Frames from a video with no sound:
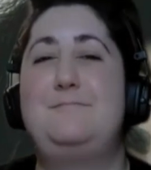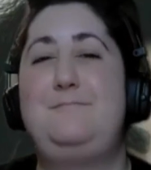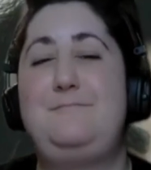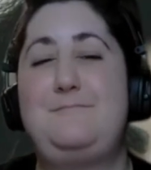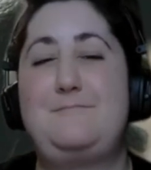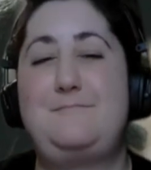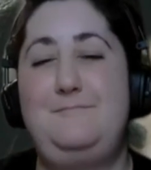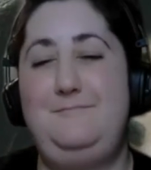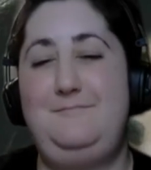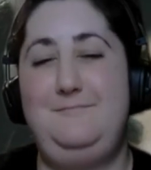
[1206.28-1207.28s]

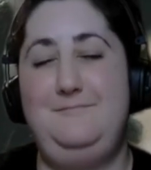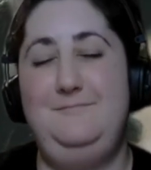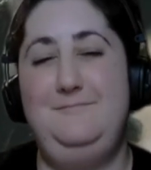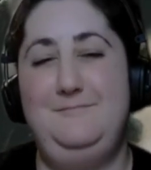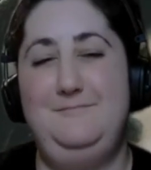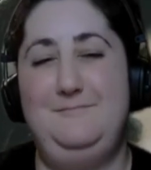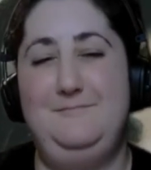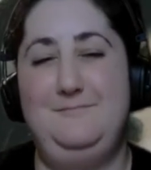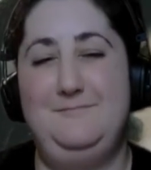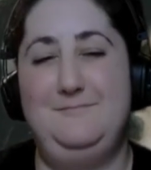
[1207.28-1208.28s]

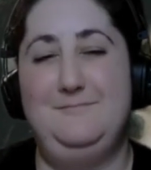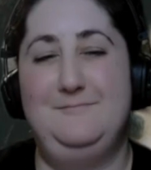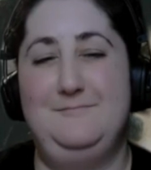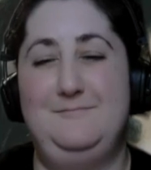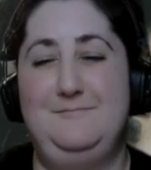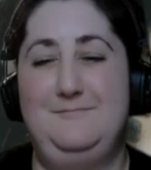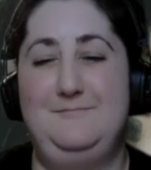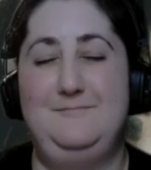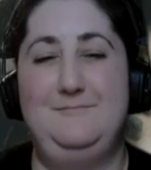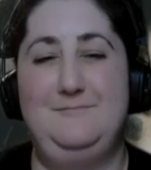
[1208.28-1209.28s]

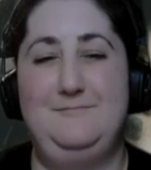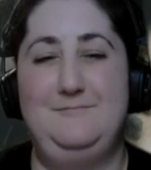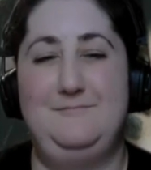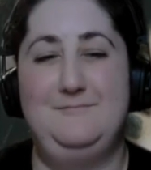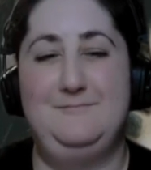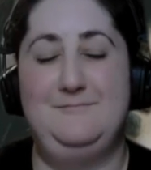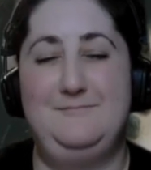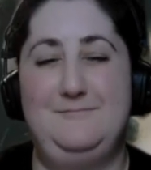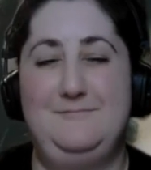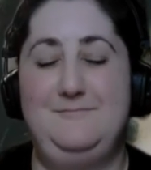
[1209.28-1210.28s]

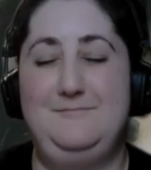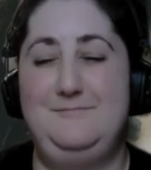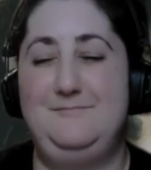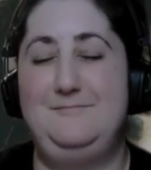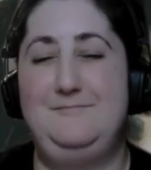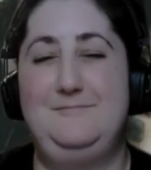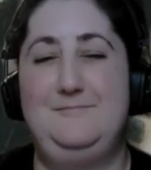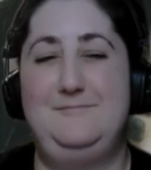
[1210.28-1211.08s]
The person shown says nothing.